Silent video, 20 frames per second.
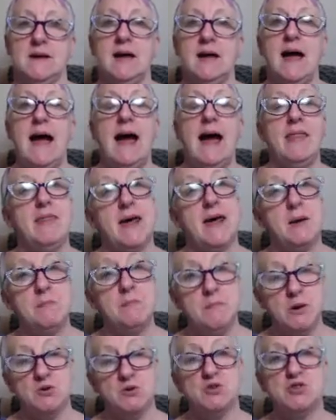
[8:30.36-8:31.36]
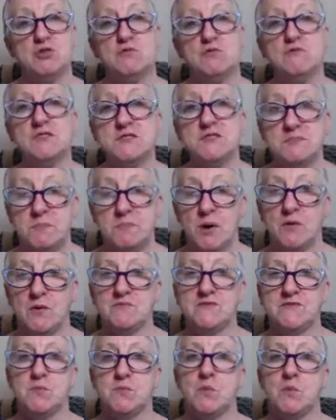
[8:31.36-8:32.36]
And that emotional
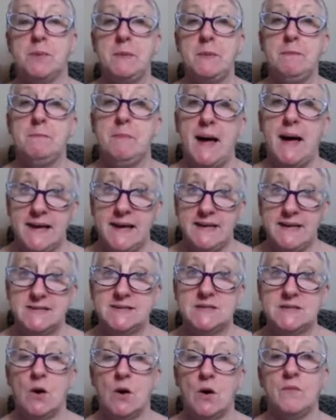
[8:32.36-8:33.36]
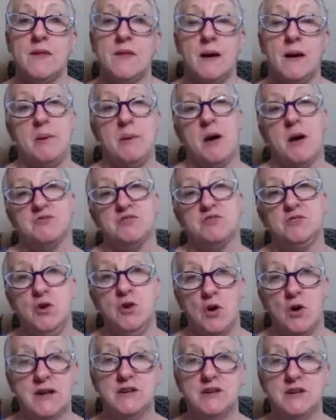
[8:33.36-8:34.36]
response will be based on their past
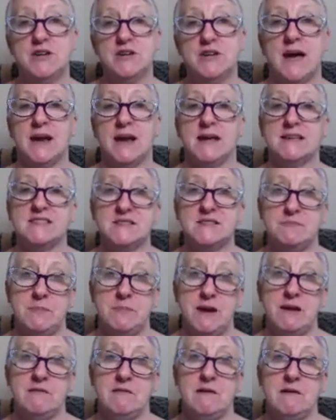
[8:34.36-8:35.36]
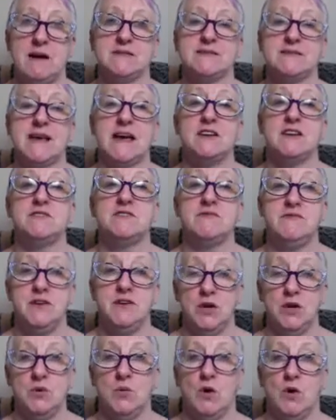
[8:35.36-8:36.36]
knowledge and experience and
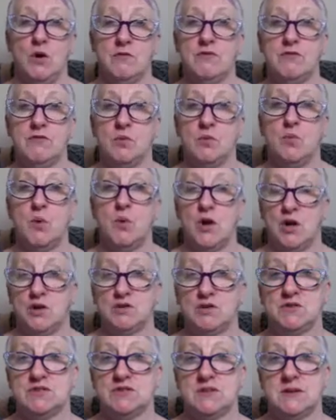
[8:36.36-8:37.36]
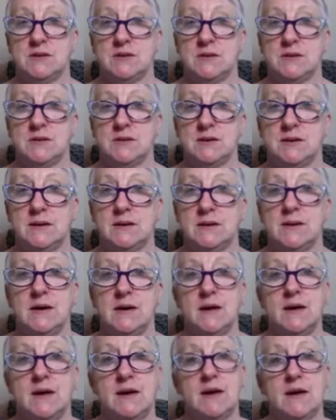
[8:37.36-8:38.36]
view of the world.
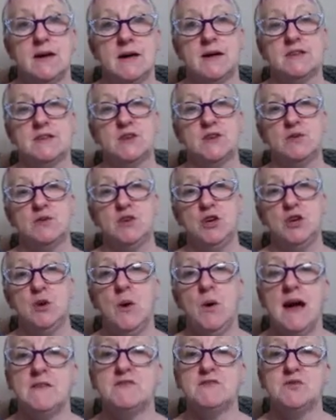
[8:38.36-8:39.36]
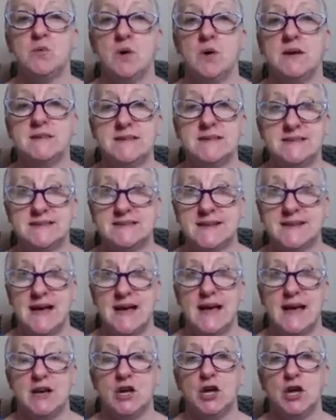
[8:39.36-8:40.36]
So you have to
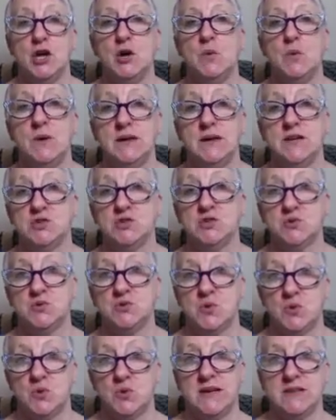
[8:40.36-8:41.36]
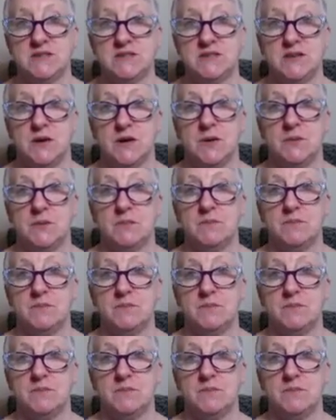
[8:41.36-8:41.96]
understand who it is you're talking to.